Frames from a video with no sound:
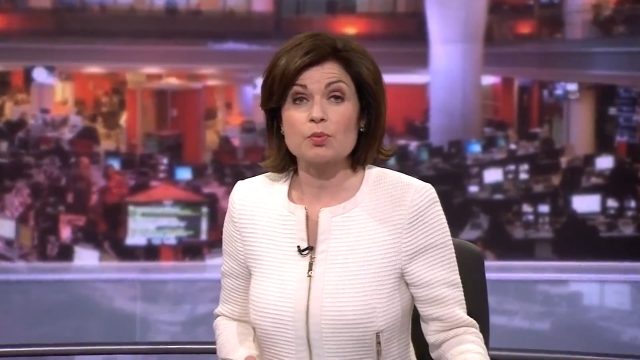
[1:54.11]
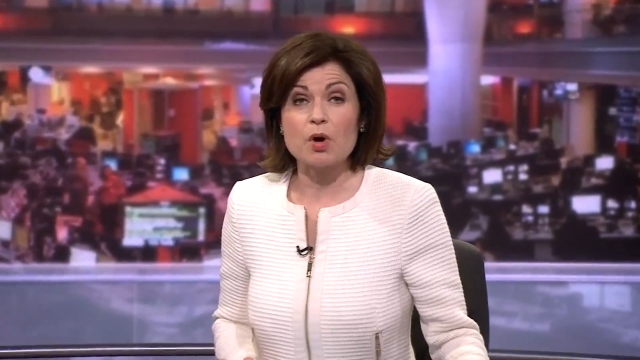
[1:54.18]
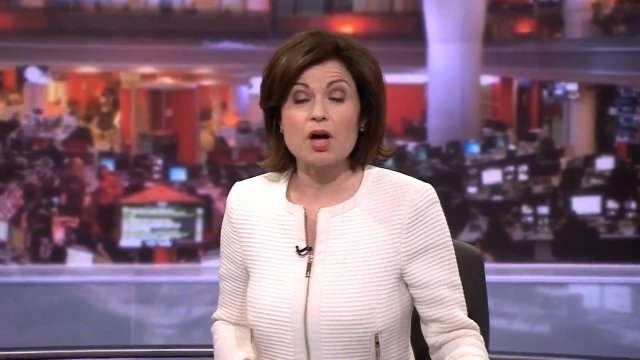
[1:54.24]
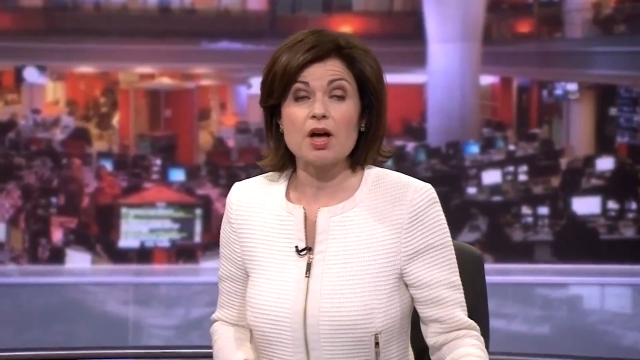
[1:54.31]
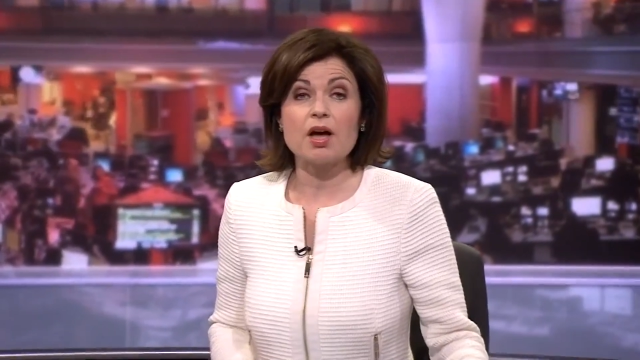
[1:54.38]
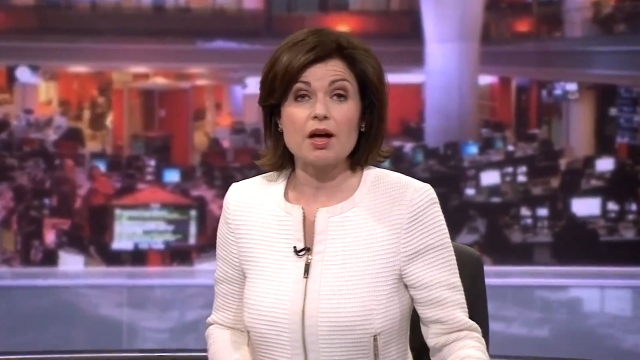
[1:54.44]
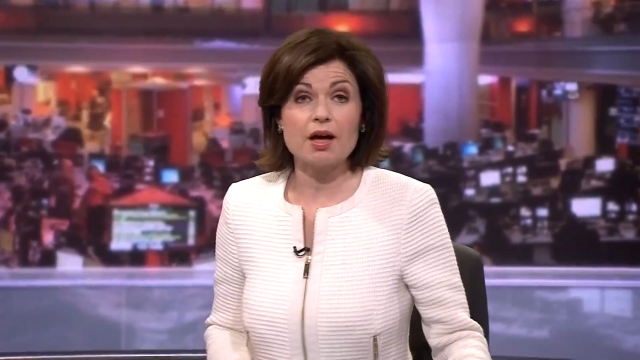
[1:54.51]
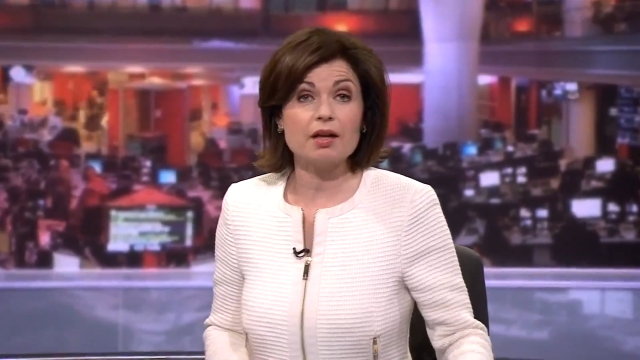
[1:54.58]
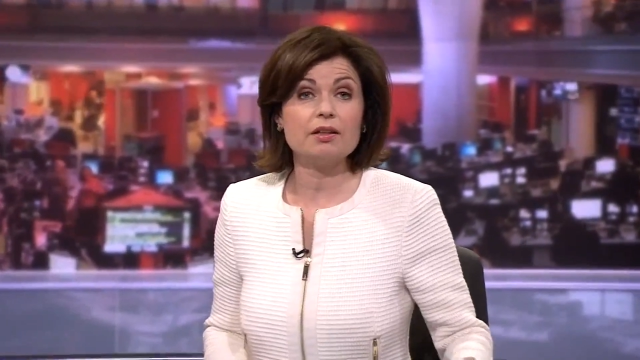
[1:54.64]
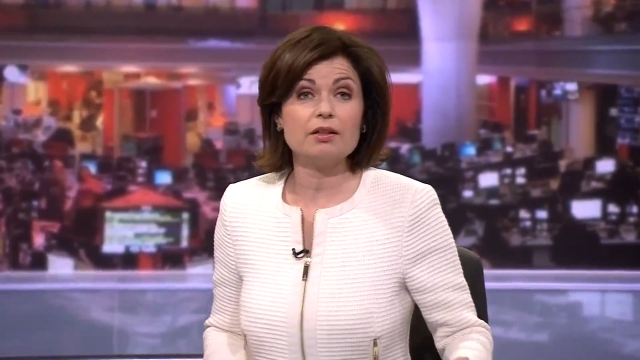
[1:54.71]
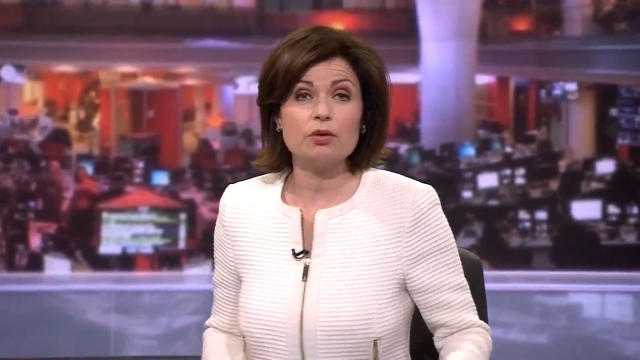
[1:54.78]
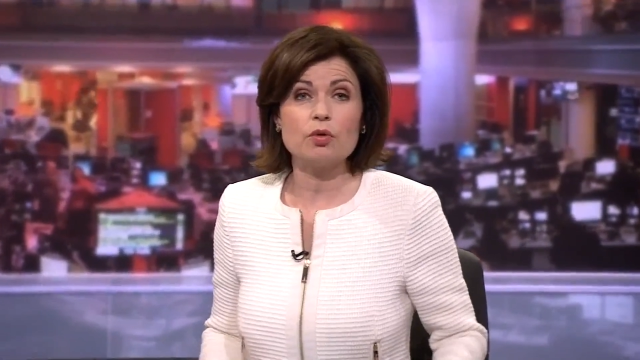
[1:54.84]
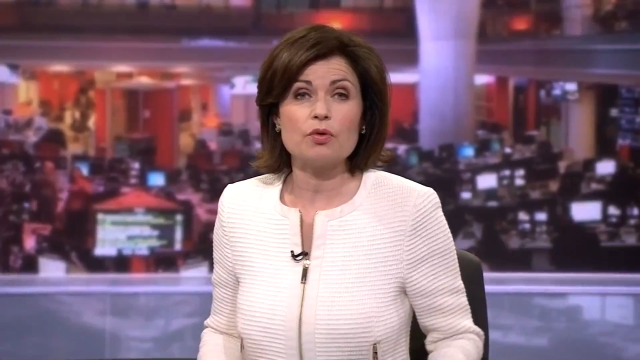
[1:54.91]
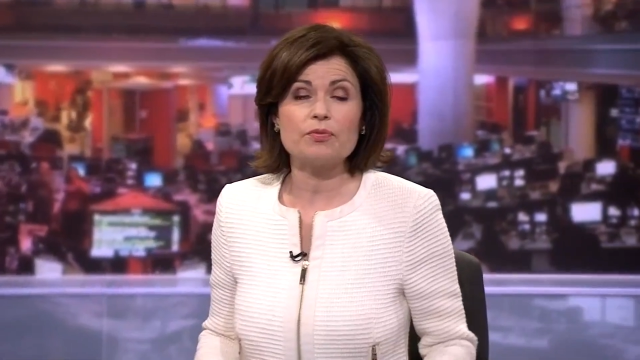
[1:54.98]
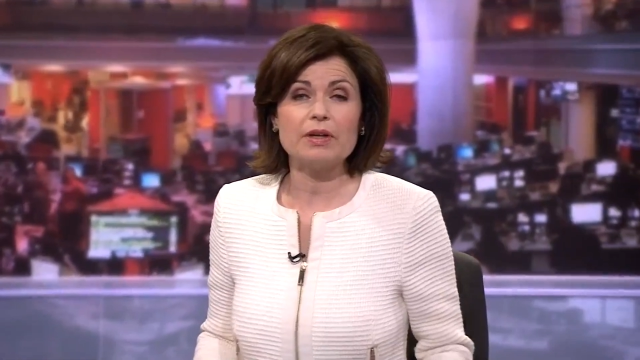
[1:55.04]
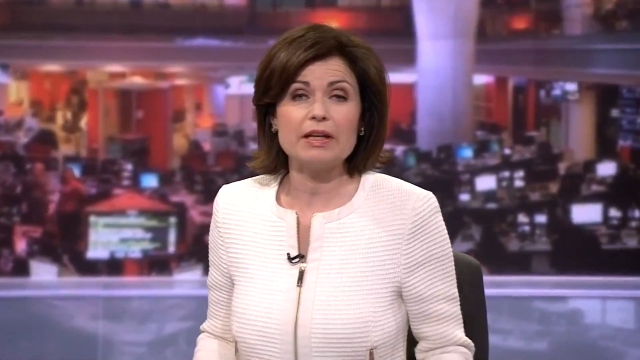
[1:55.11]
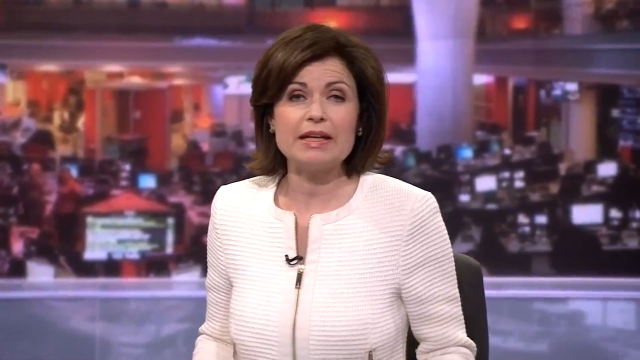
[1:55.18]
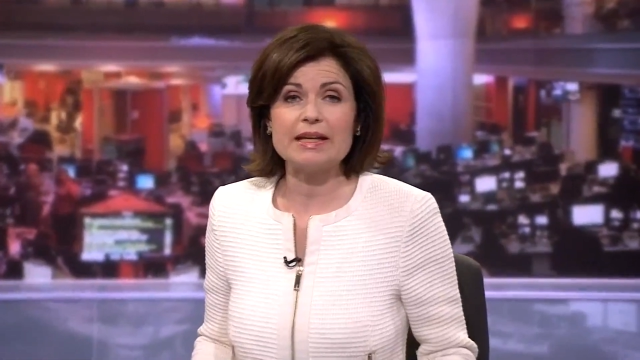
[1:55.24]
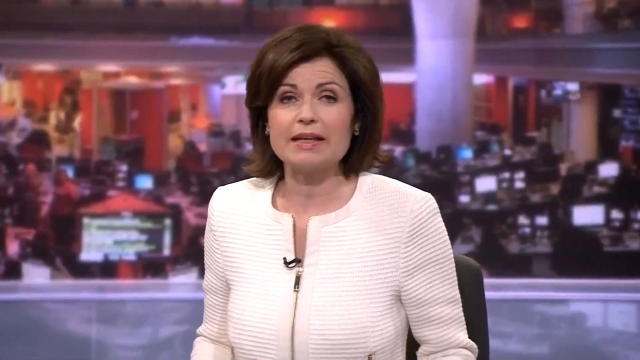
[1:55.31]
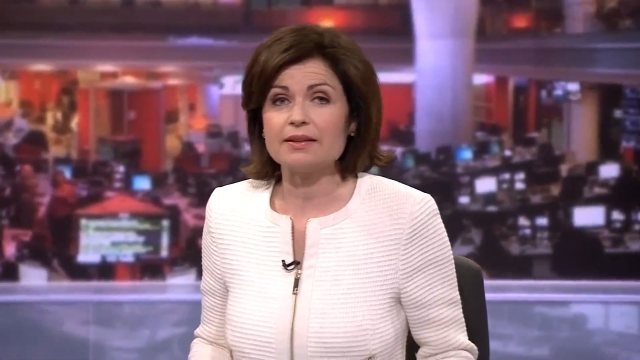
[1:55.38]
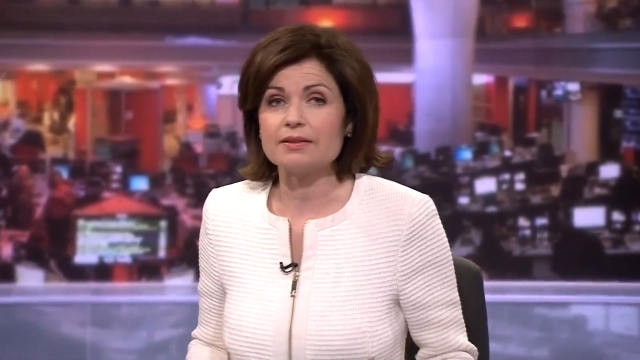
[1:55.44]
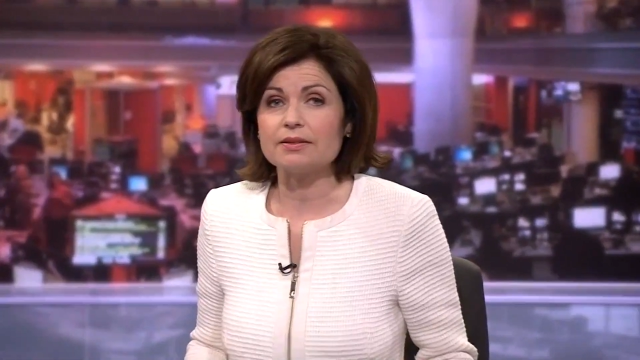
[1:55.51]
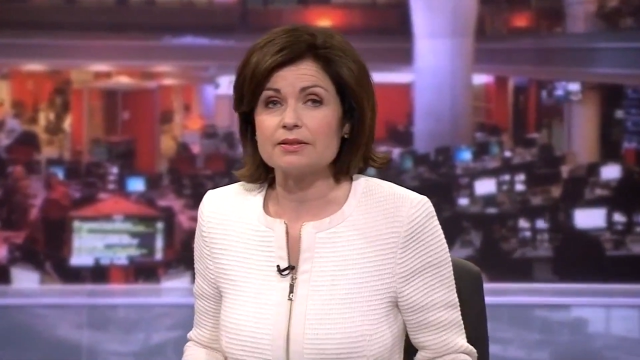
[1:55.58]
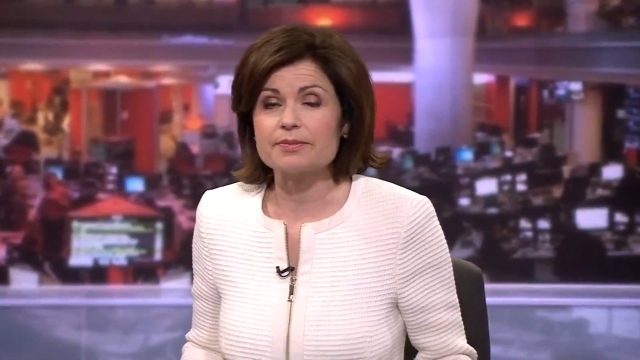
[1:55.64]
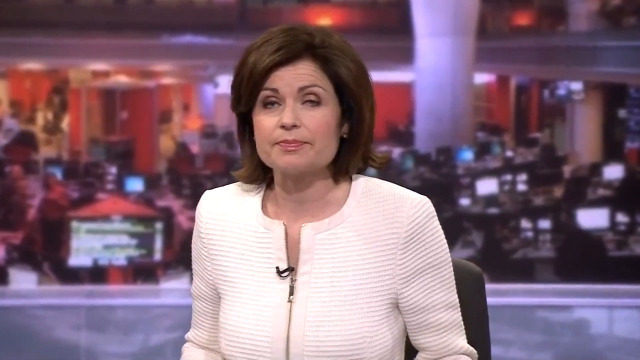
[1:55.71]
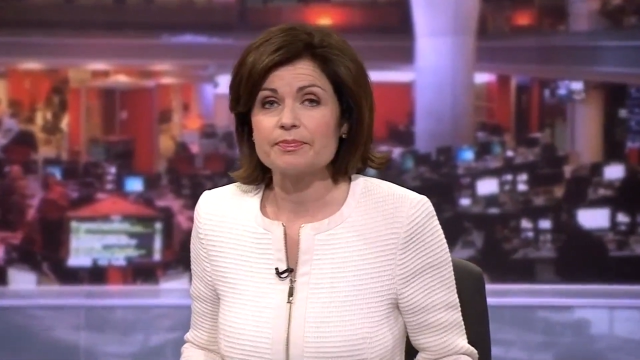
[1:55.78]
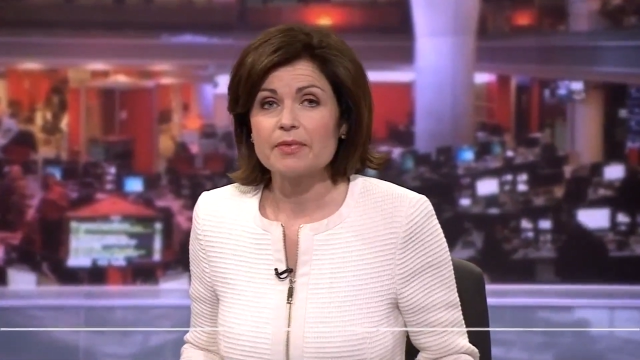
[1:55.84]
were unlawfully killed.